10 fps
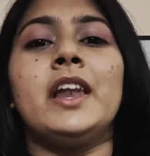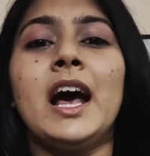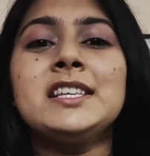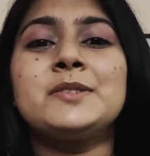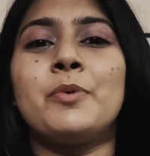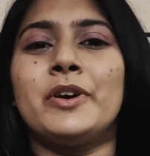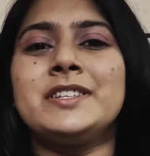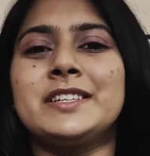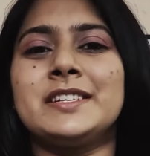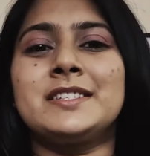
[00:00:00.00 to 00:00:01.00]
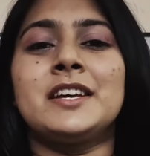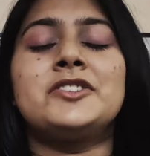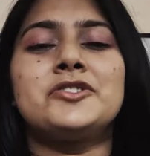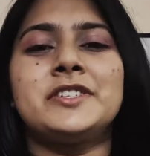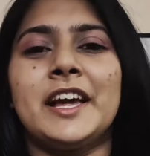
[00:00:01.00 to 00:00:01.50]
last point is
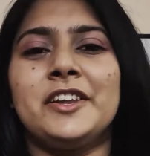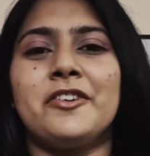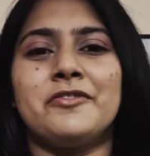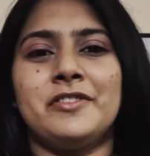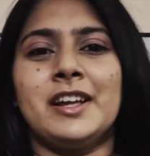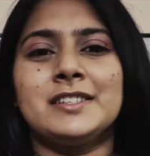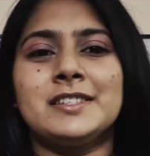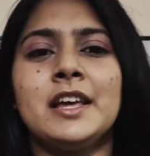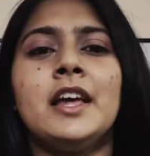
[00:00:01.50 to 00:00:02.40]
to tell your friends.